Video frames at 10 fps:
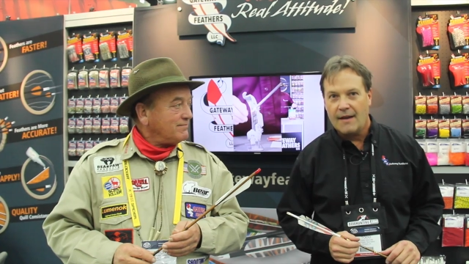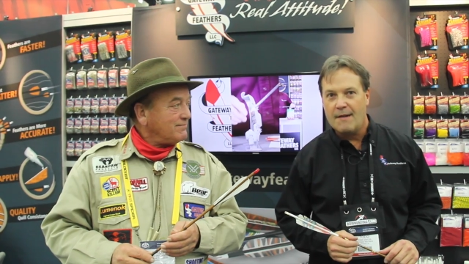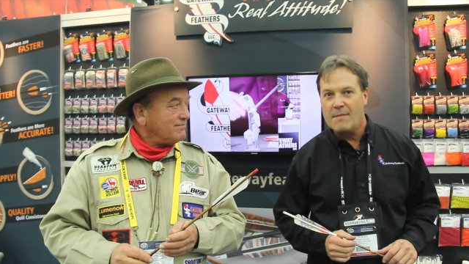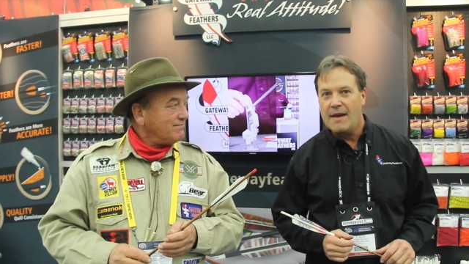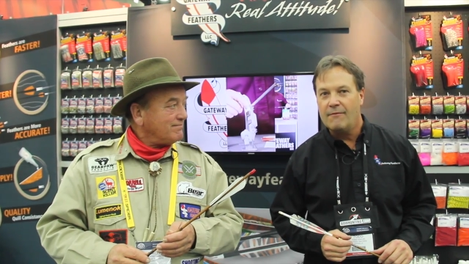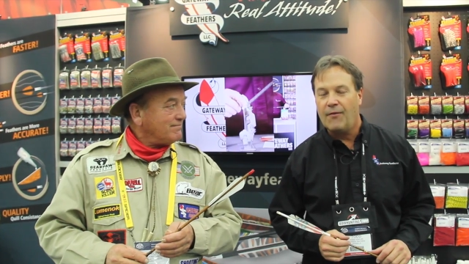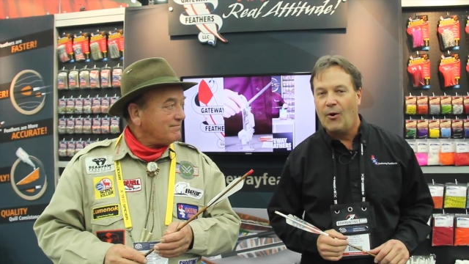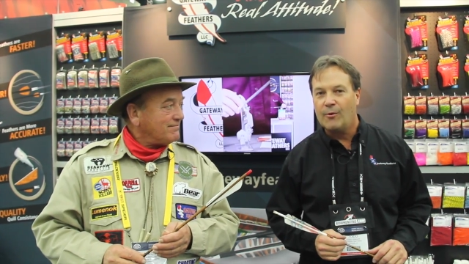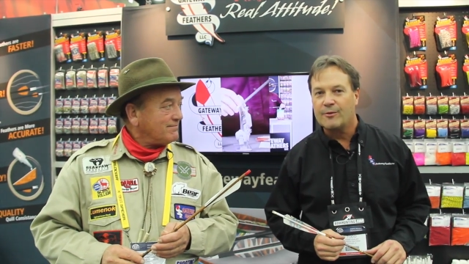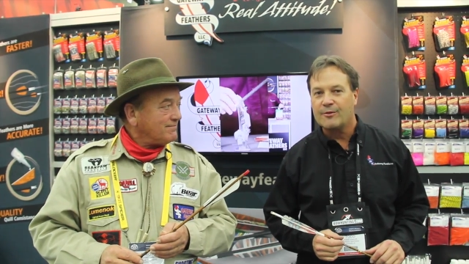Speaker 1: Amen,
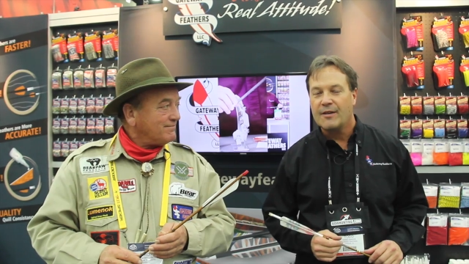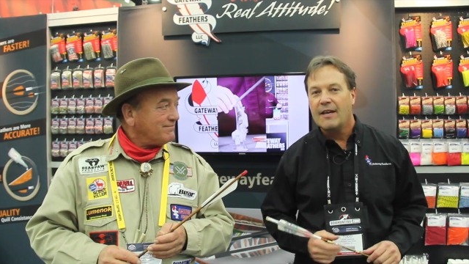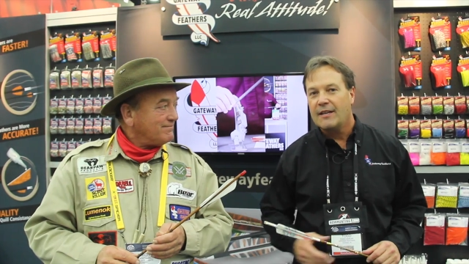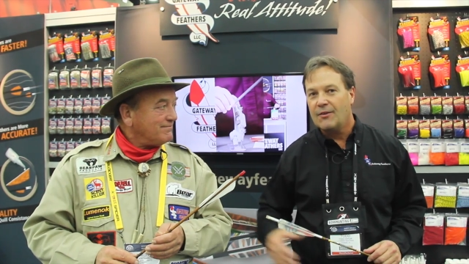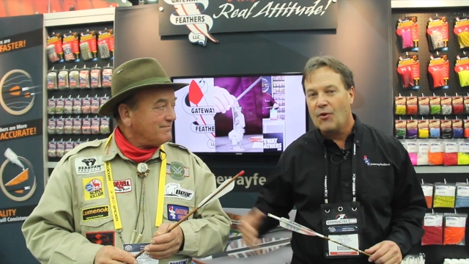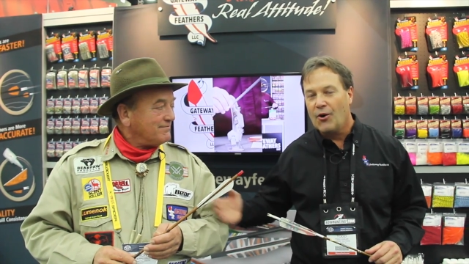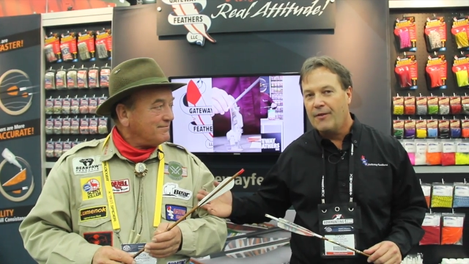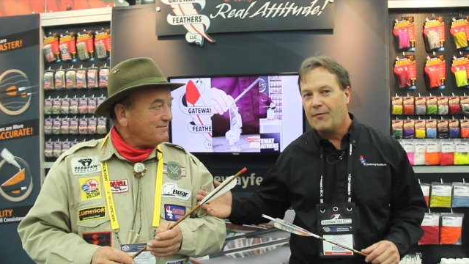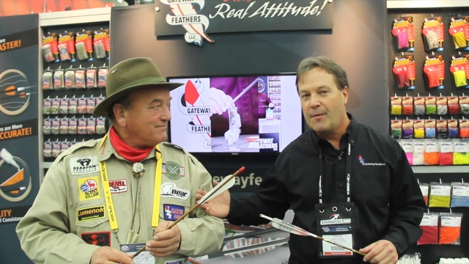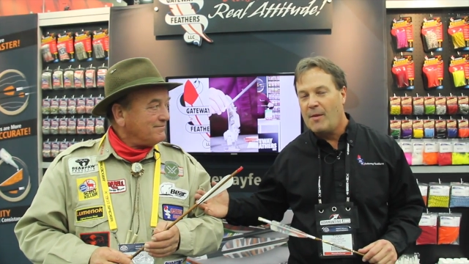folks. You've heard
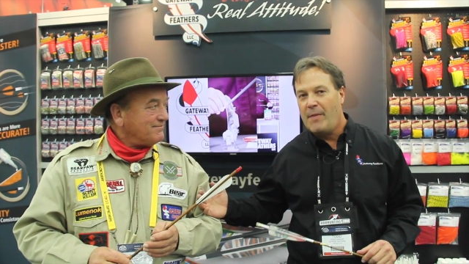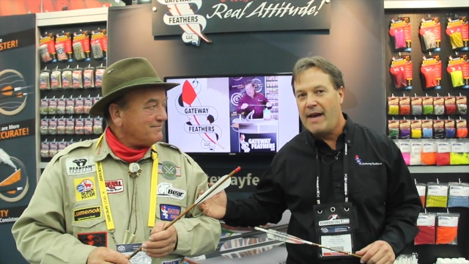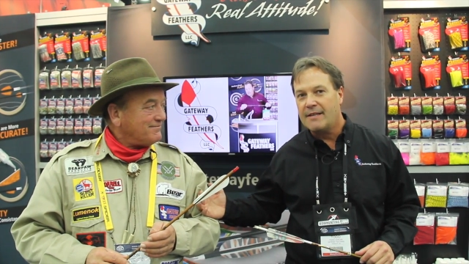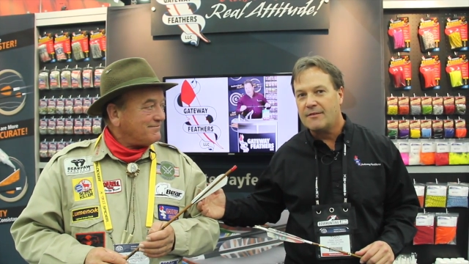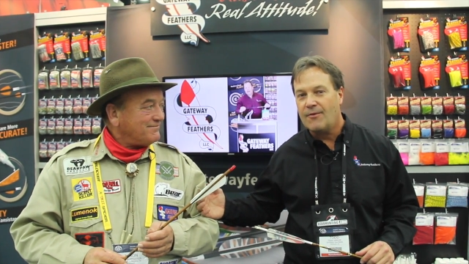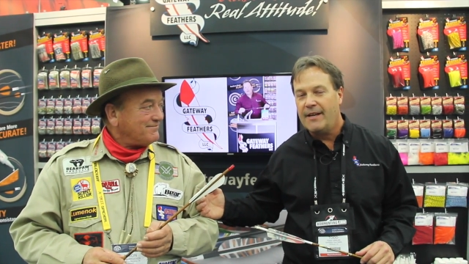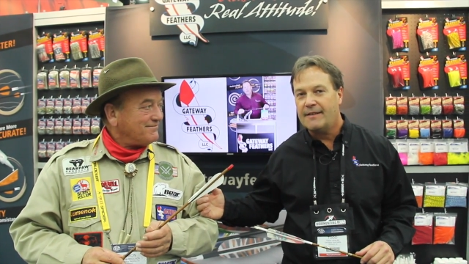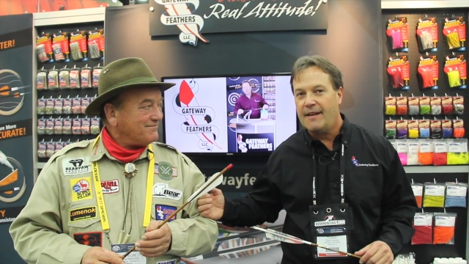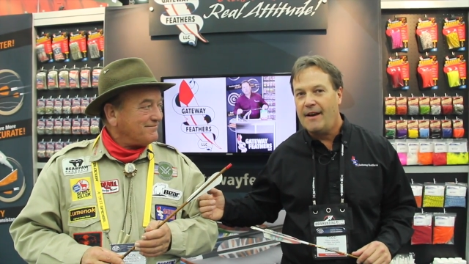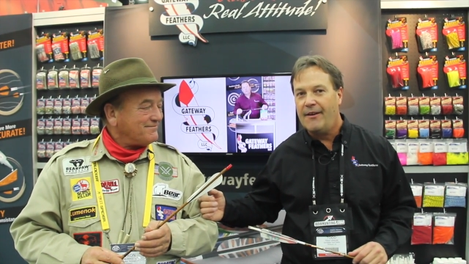it from the best right
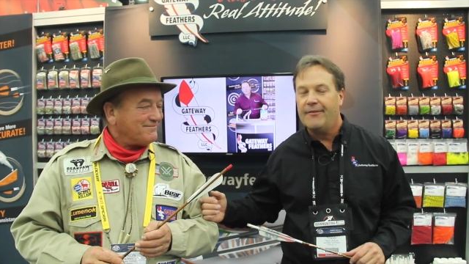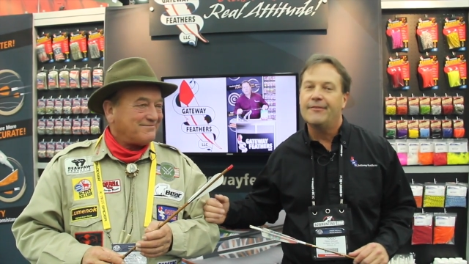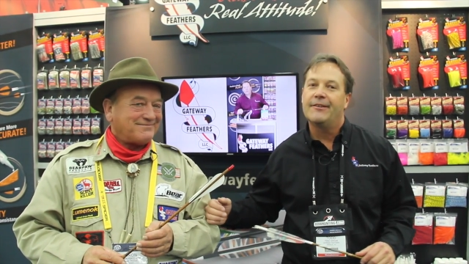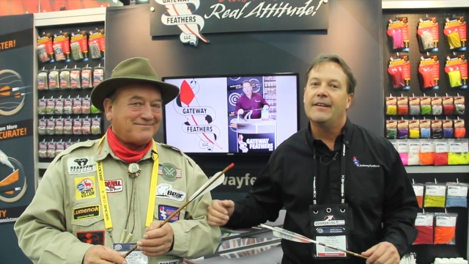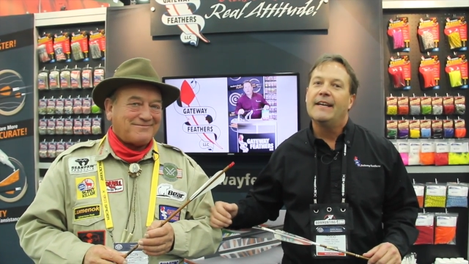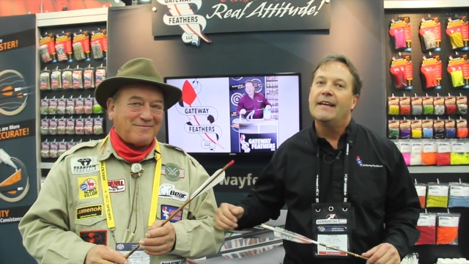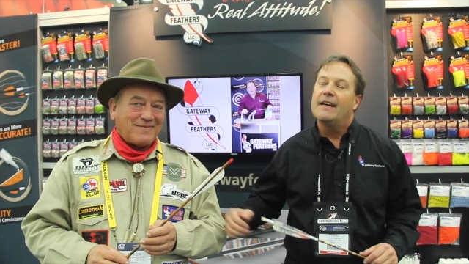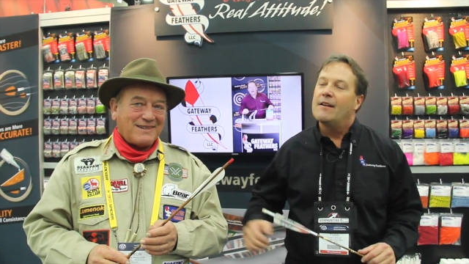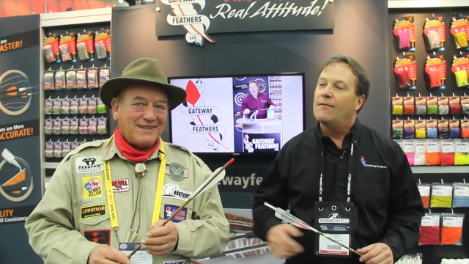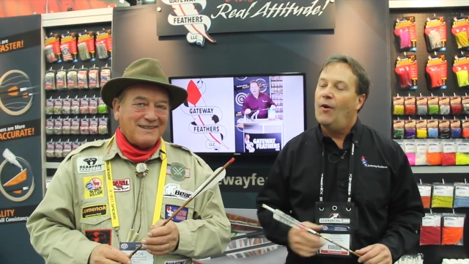there.
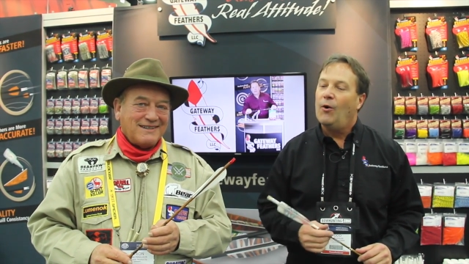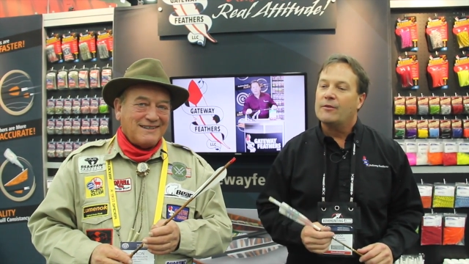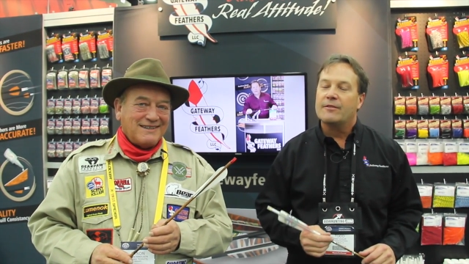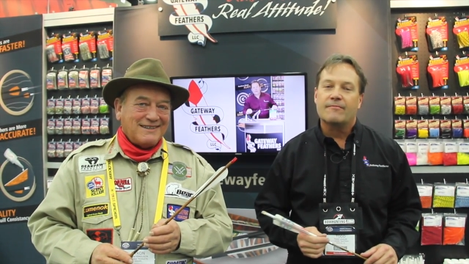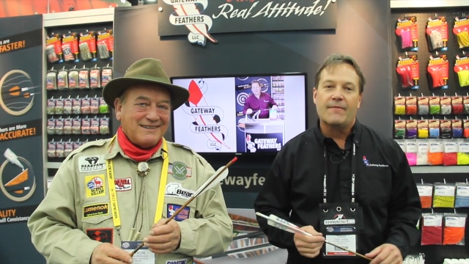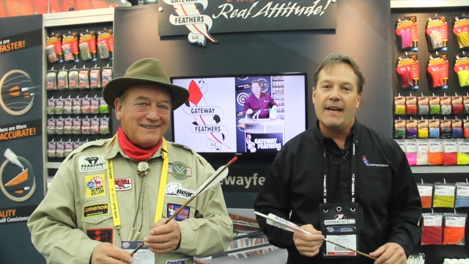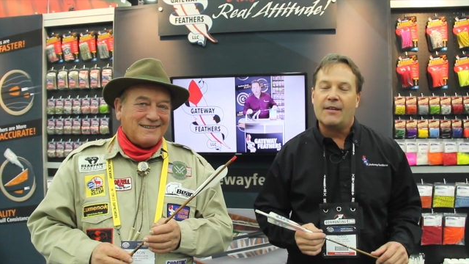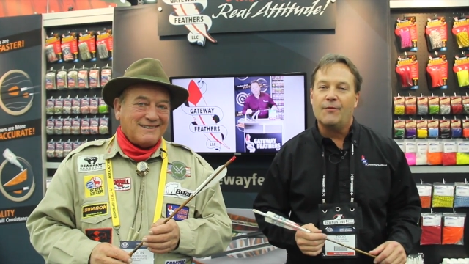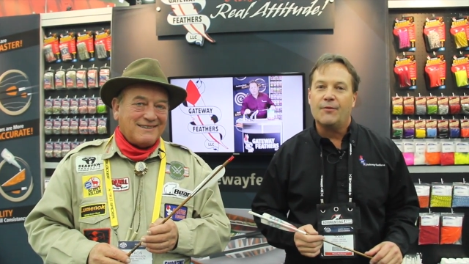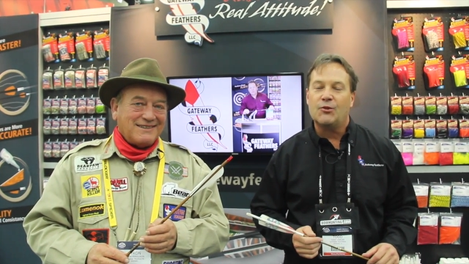Folks,
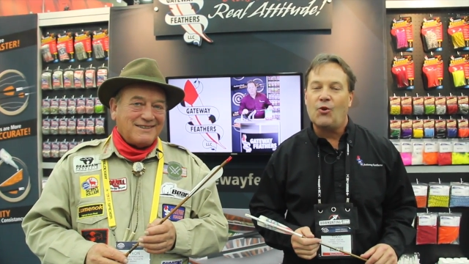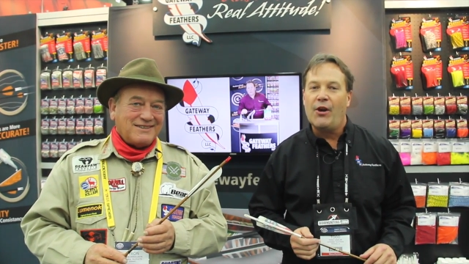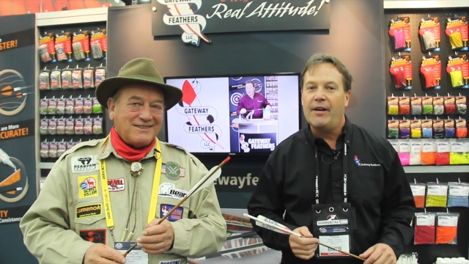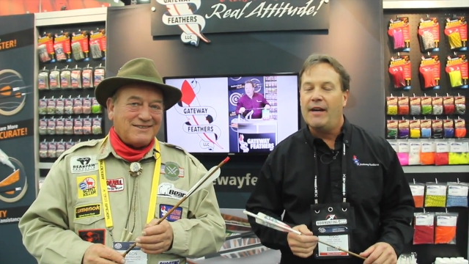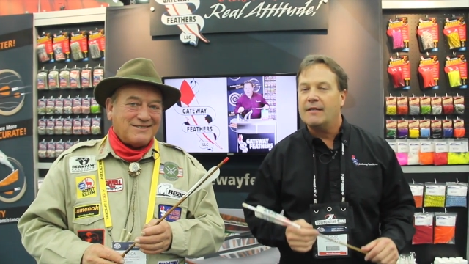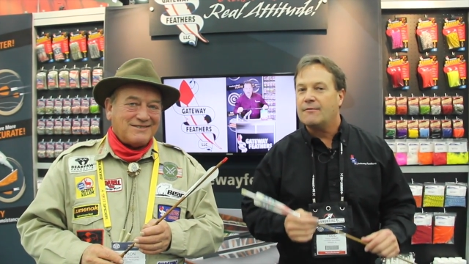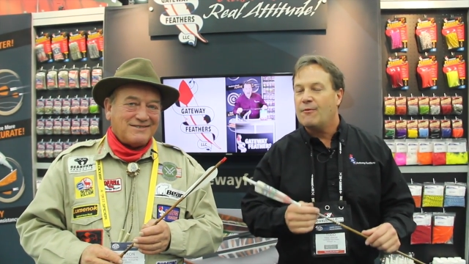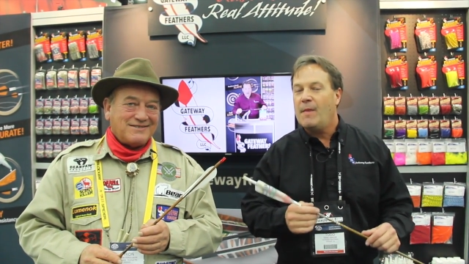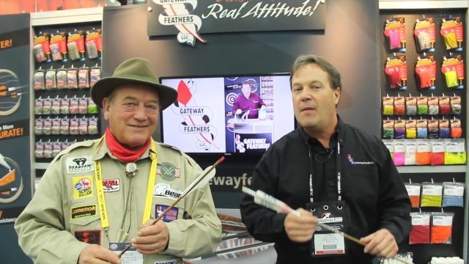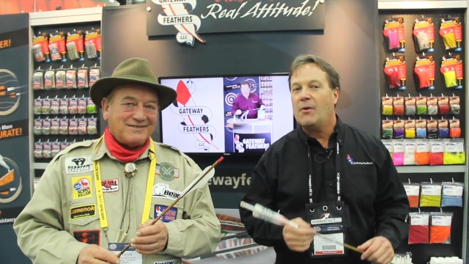thank you for joining us.
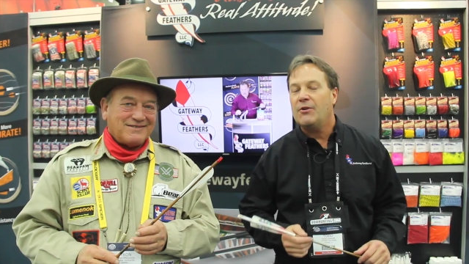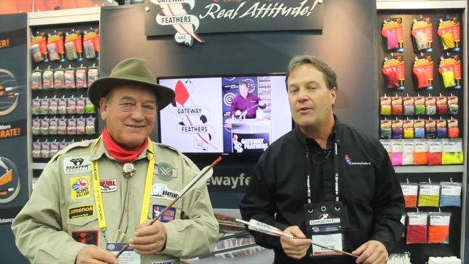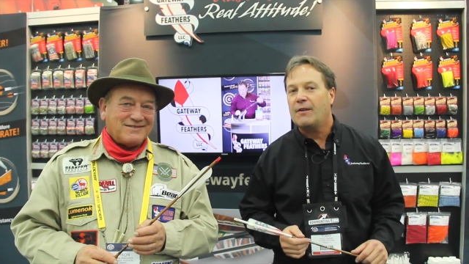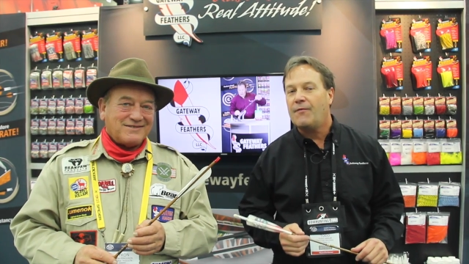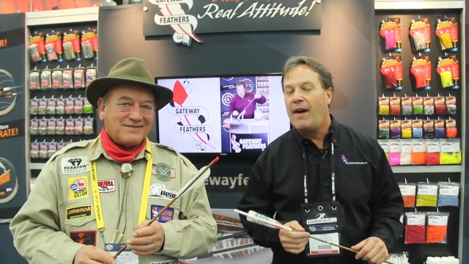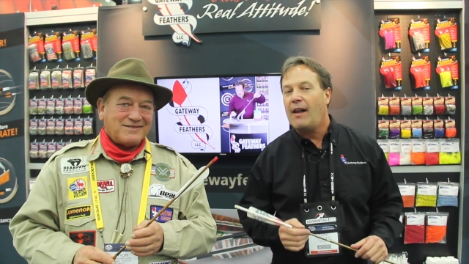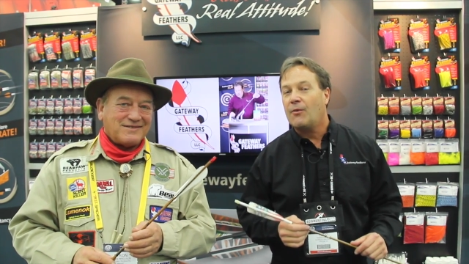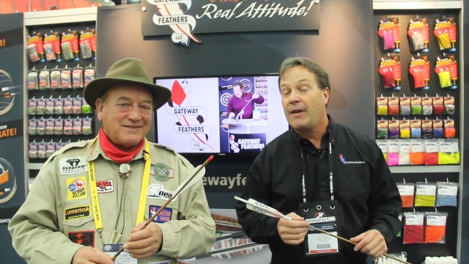Remember, you can follow